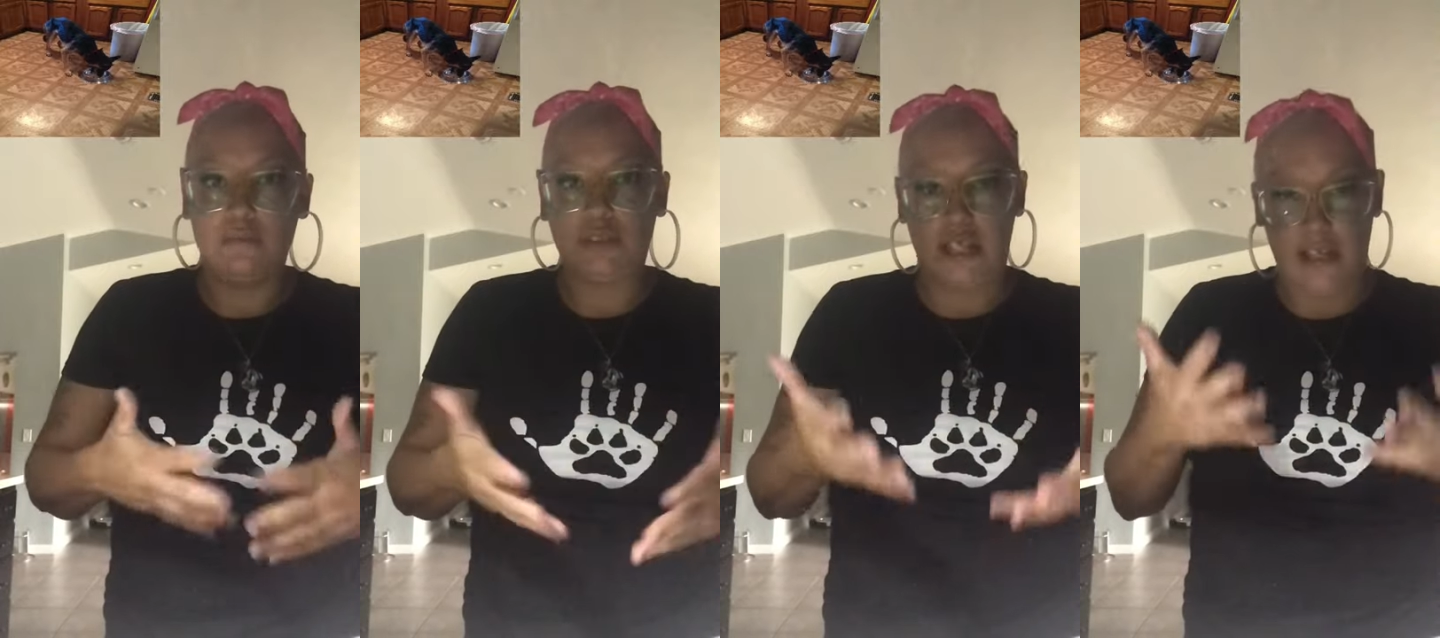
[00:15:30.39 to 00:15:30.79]

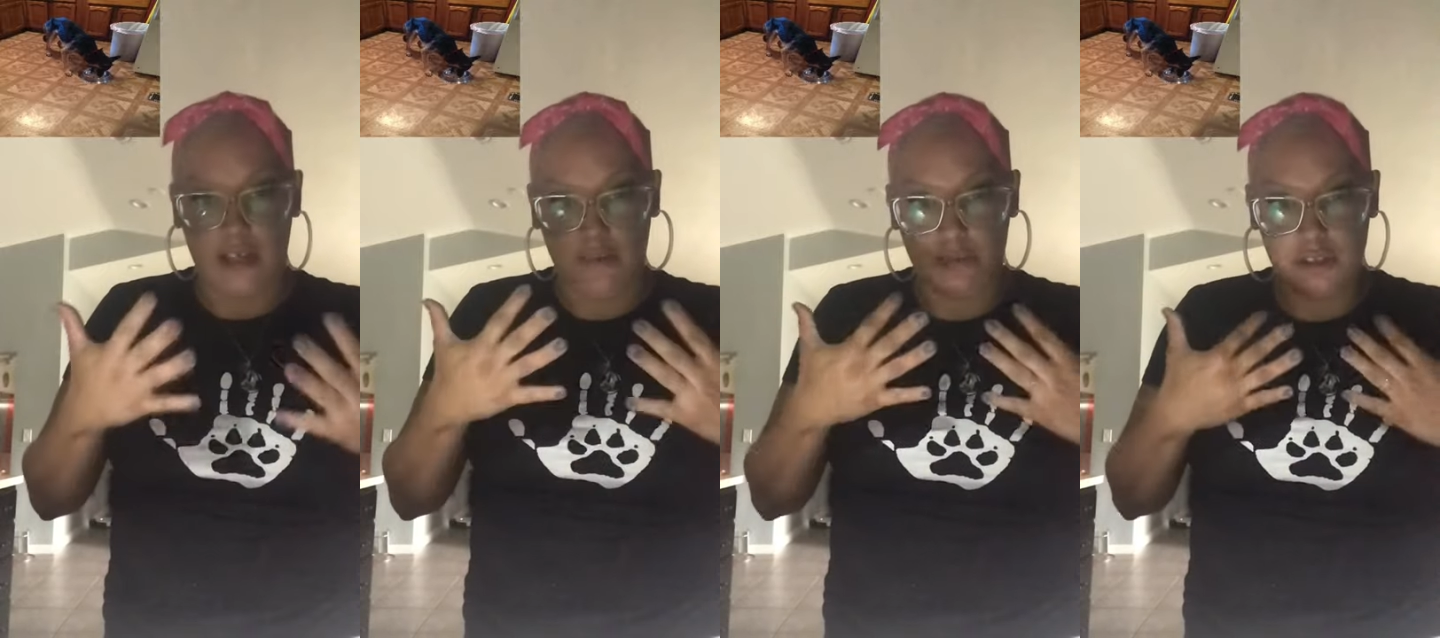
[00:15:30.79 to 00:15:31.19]
Take
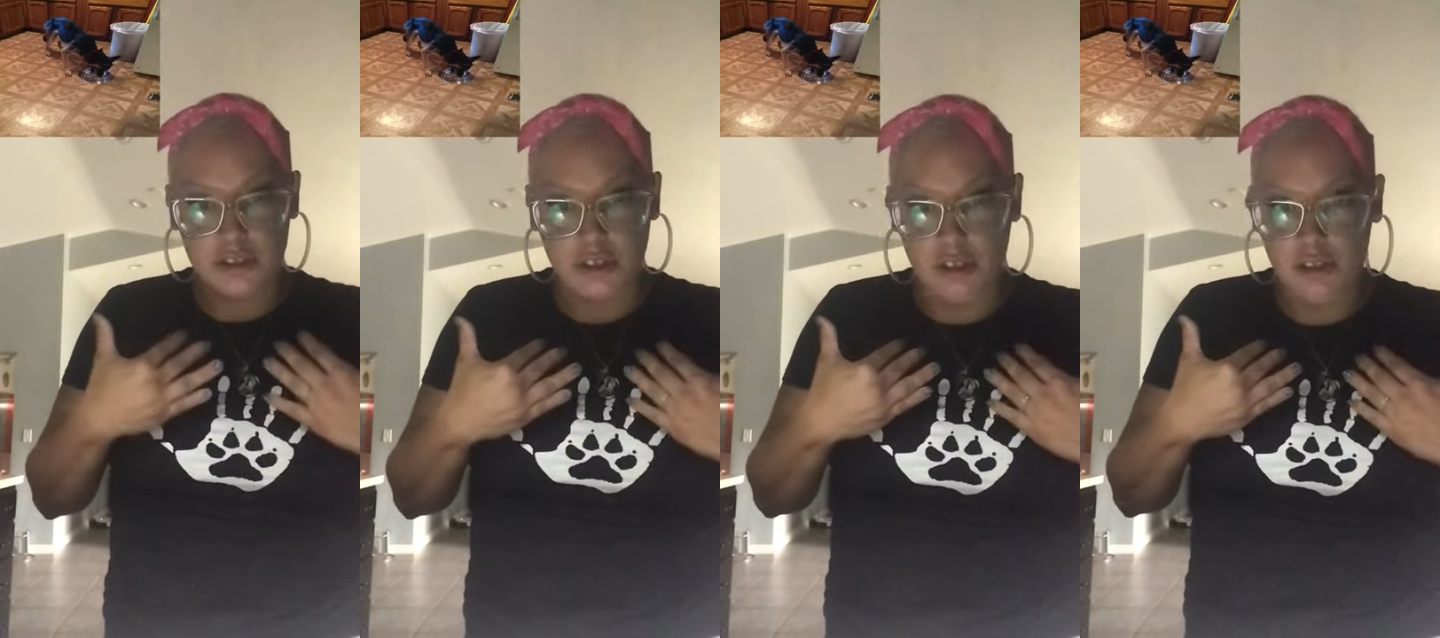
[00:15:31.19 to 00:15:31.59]
in what's
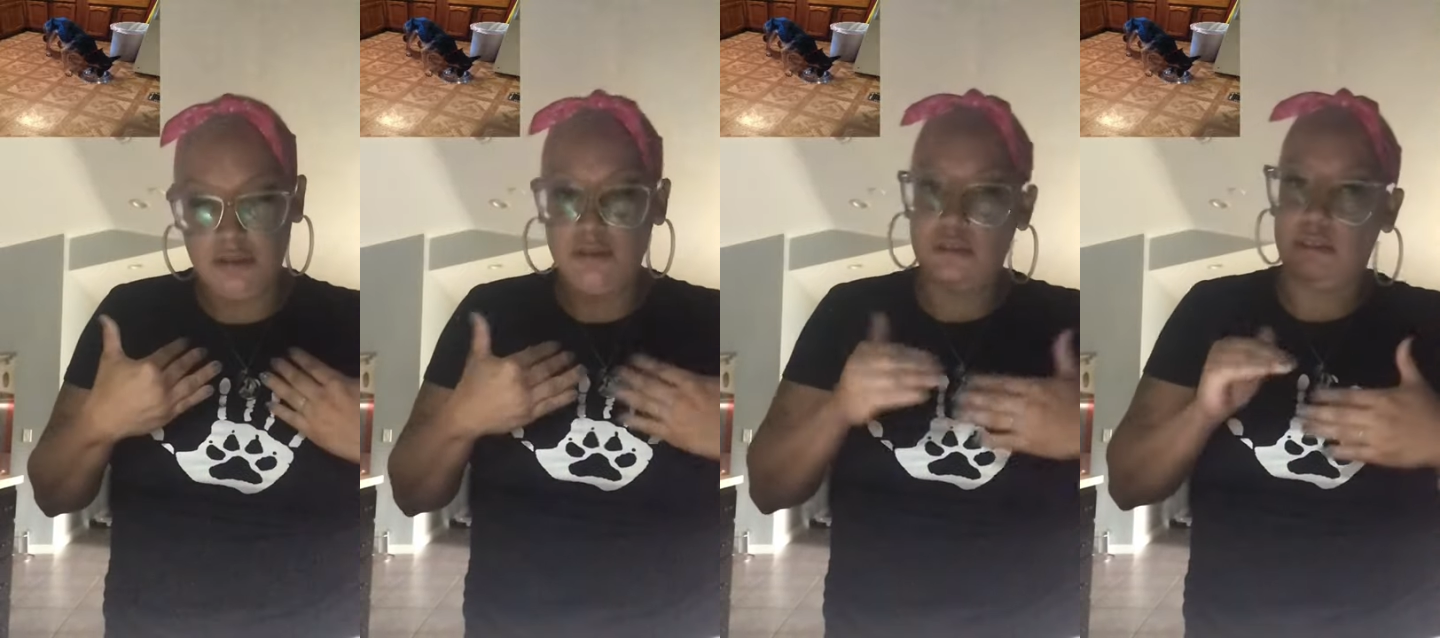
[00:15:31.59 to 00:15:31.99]
good,
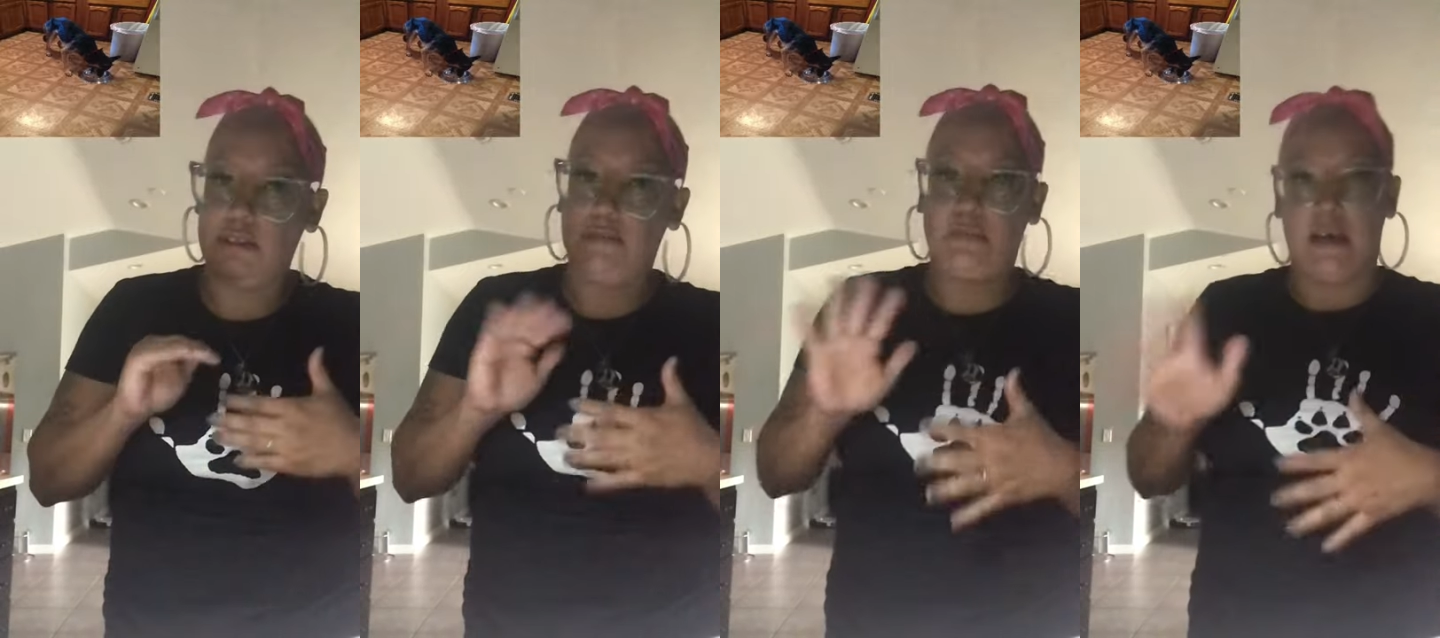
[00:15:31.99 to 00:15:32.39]

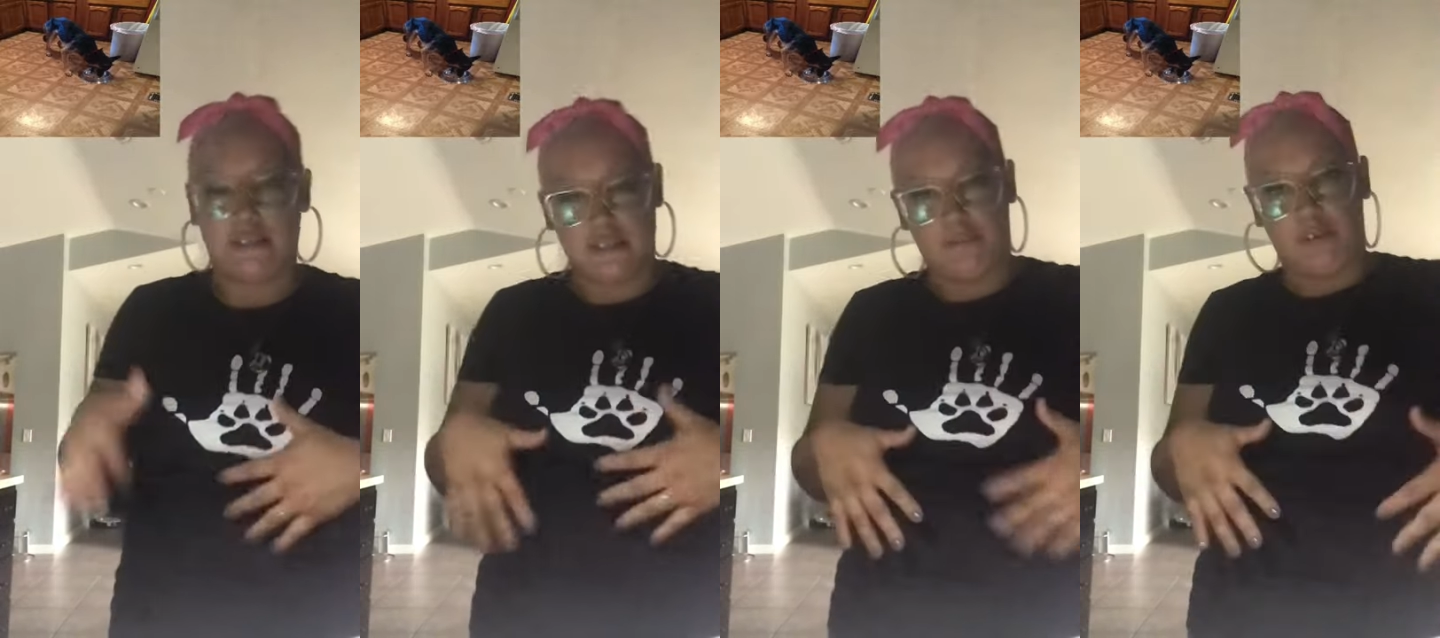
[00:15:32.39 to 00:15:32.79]
leave the bad stuff